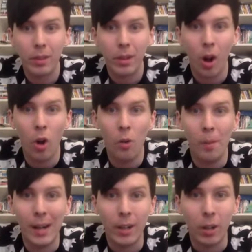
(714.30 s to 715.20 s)
Oh
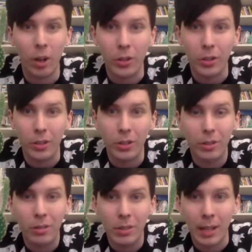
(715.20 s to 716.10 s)
my god,
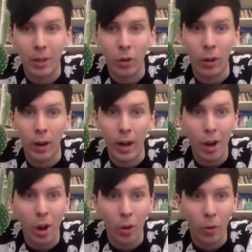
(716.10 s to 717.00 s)
said Laura. I
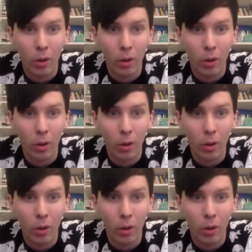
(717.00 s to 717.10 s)
know.